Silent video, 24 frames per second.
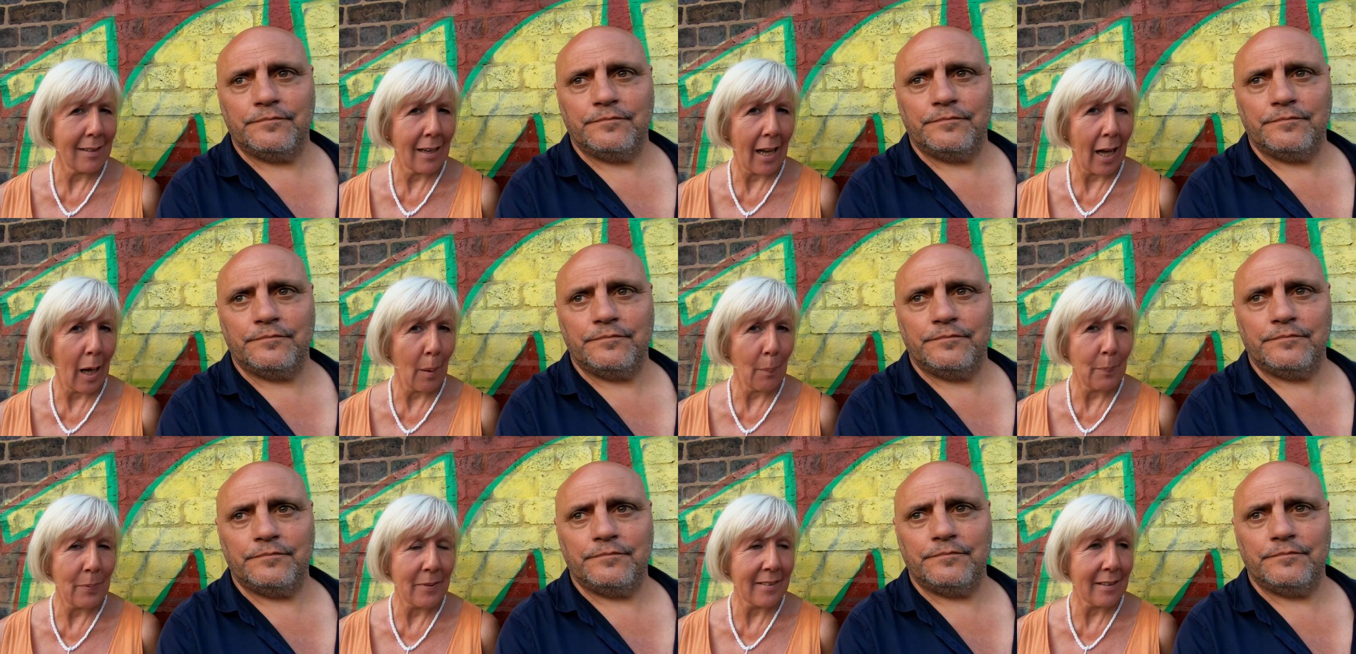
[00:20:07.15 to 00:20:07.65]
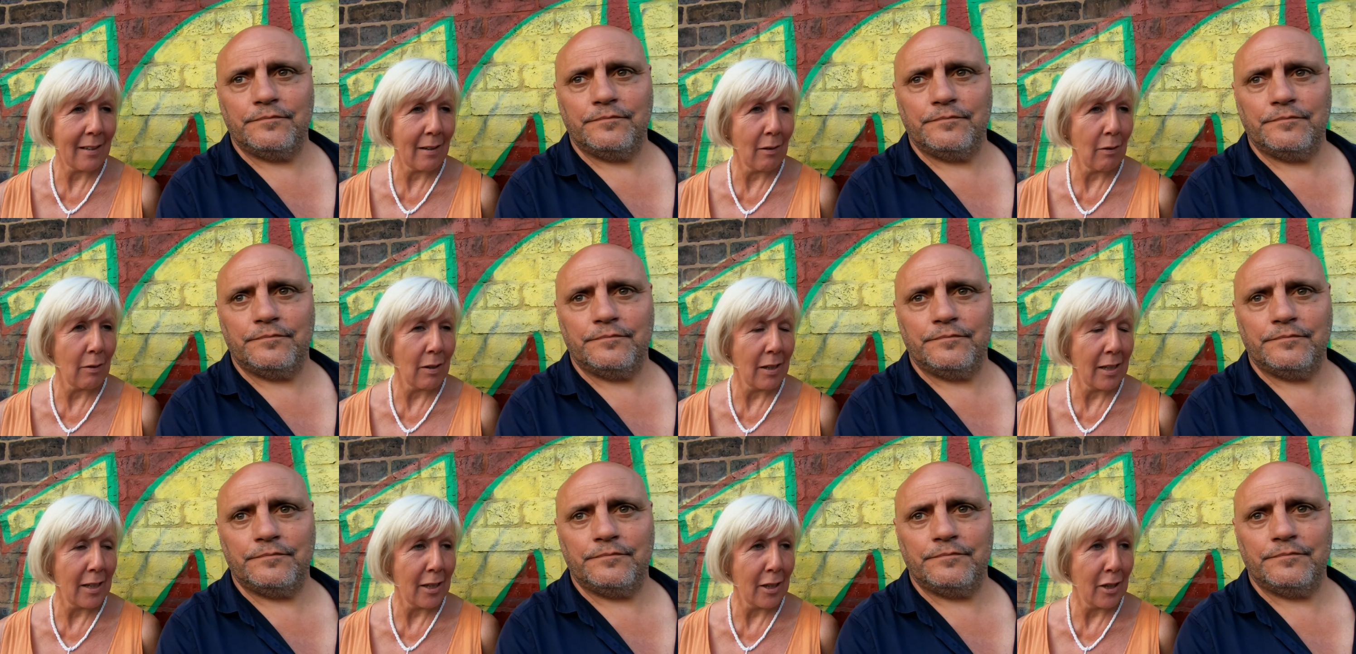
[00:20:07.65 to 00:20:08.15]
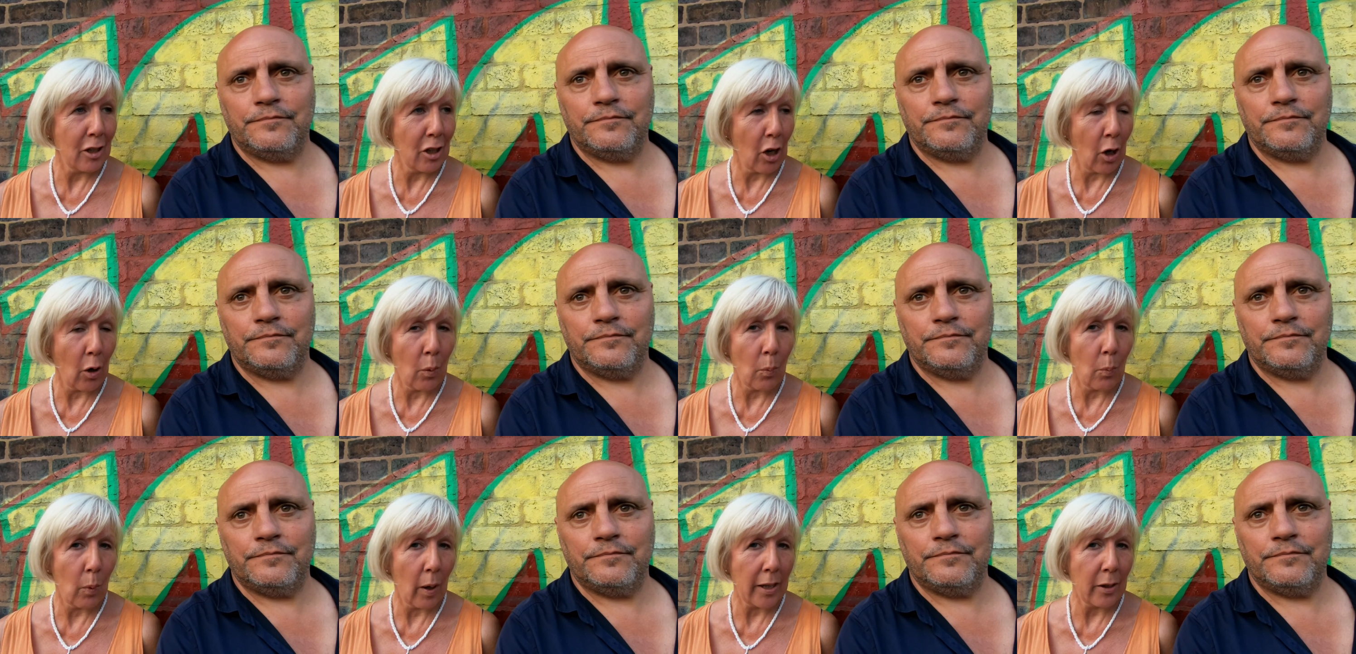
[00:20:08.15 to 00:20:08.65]
Speaker 1: absolutely
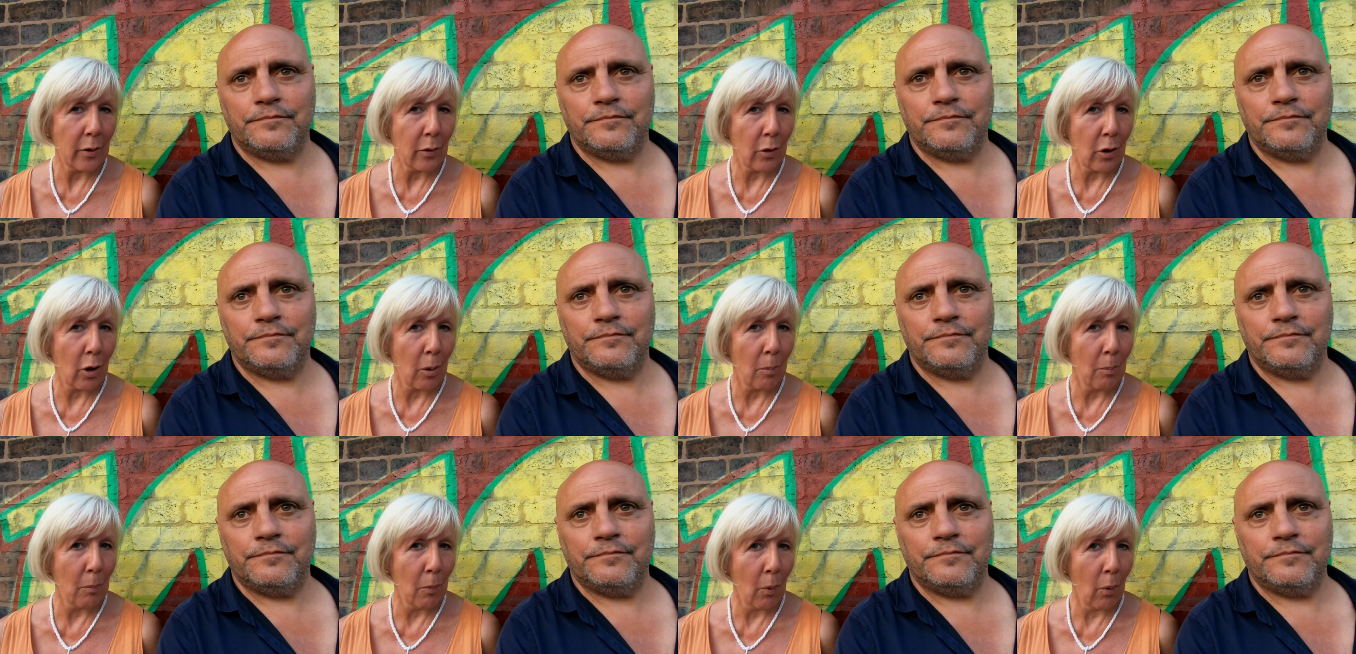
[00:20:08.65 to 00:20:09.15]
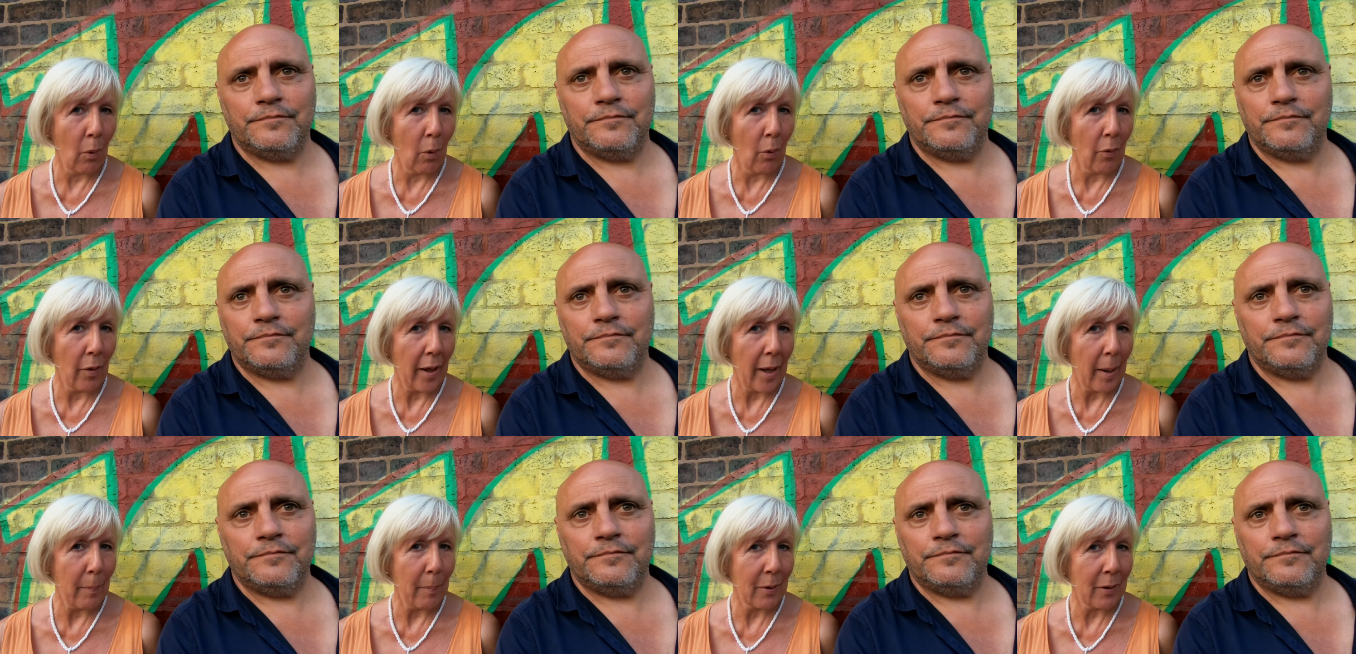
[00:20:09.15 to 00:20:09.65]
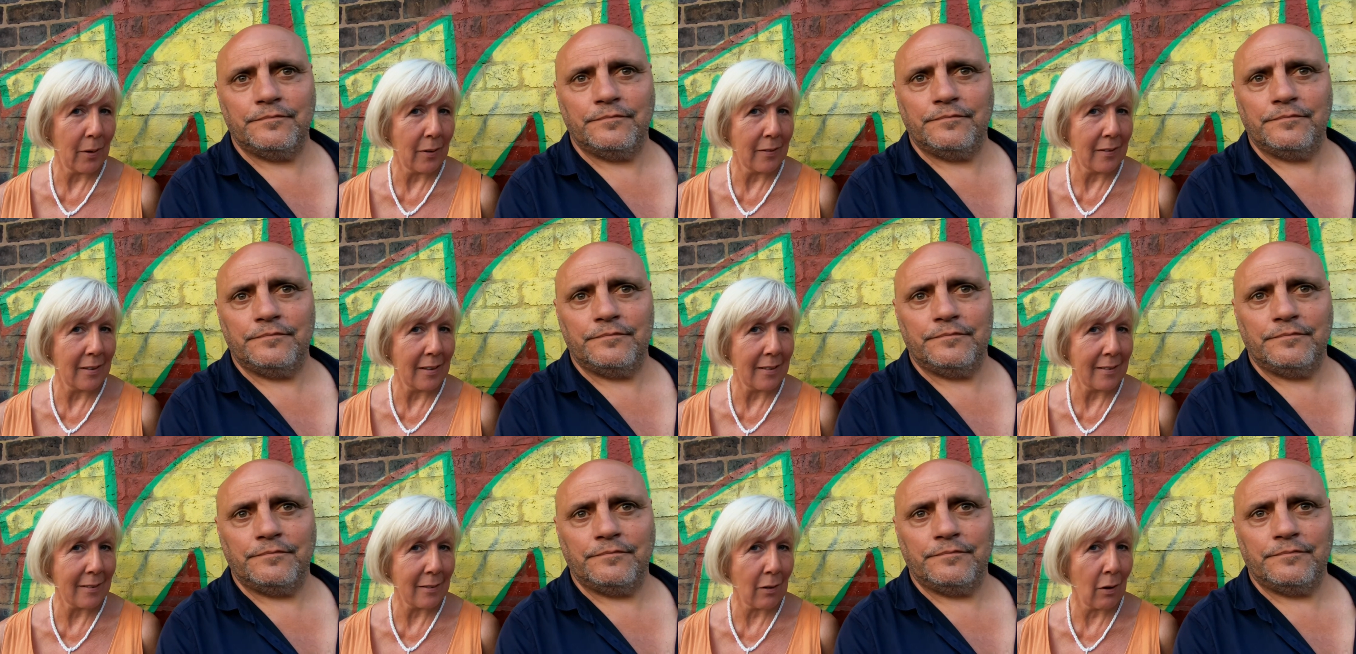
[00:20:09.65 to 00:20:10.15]
no way you can moor there because
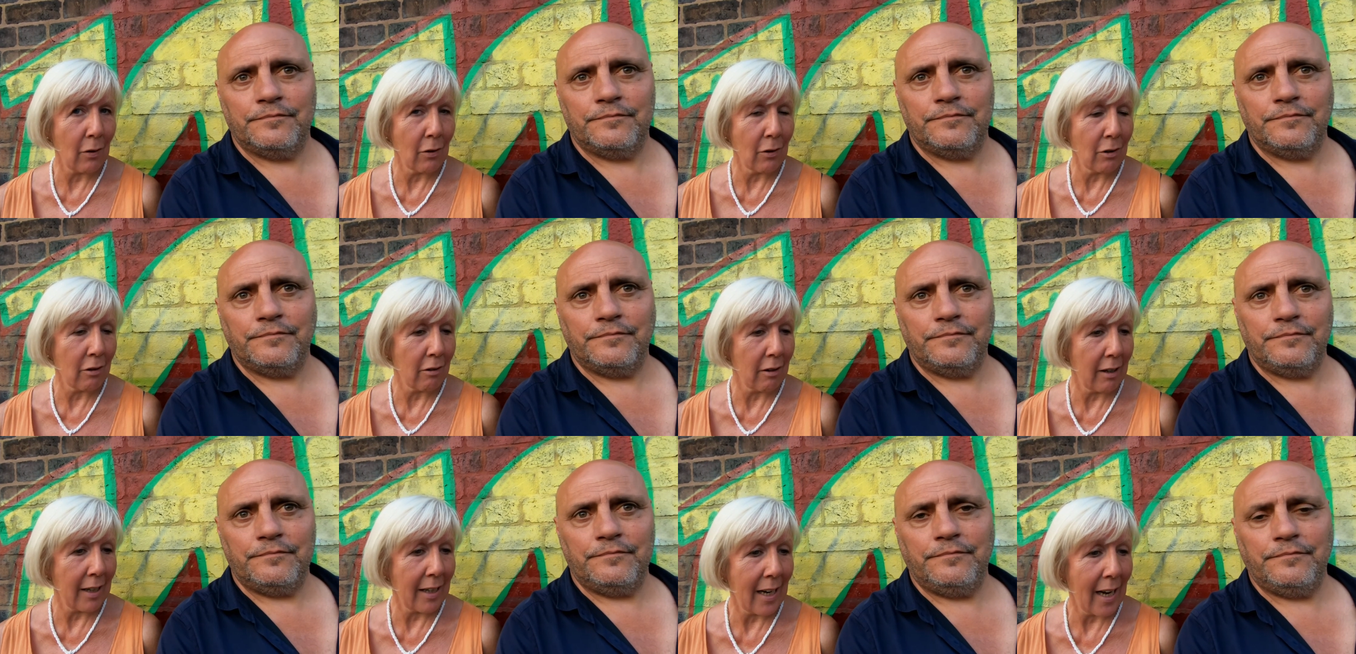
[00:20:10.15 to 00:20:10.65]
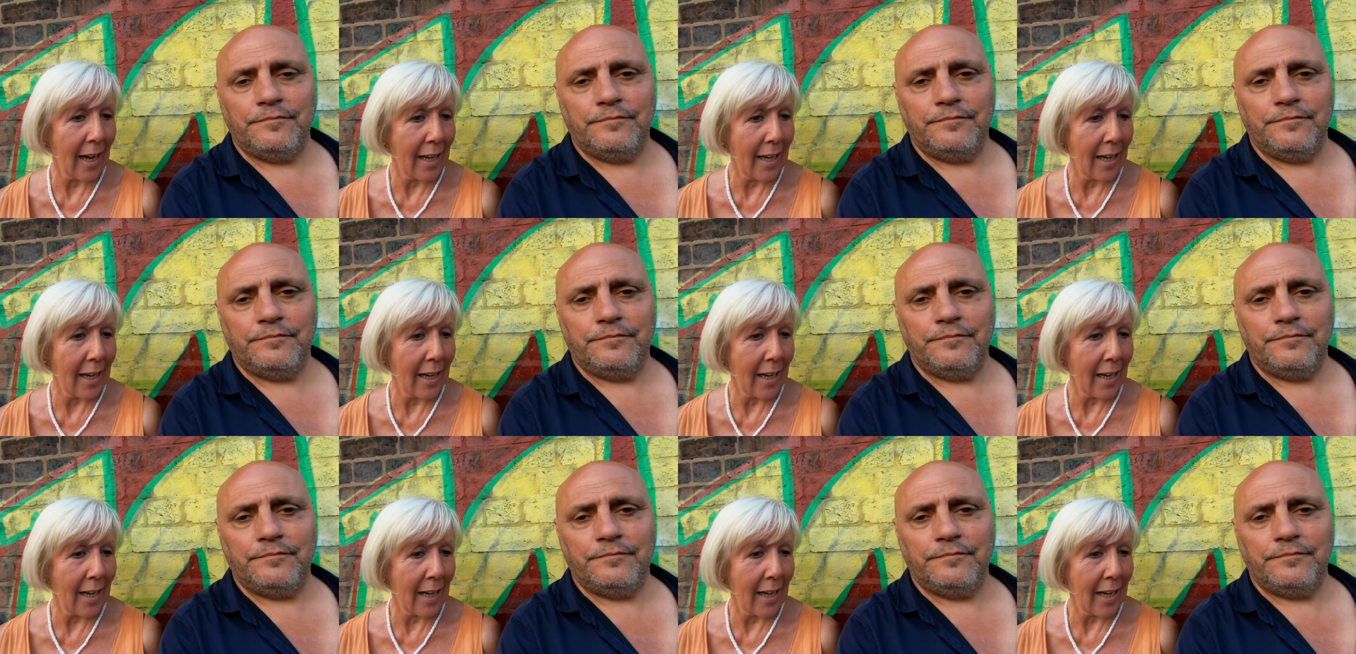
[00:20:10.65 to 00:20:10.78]
it's concrete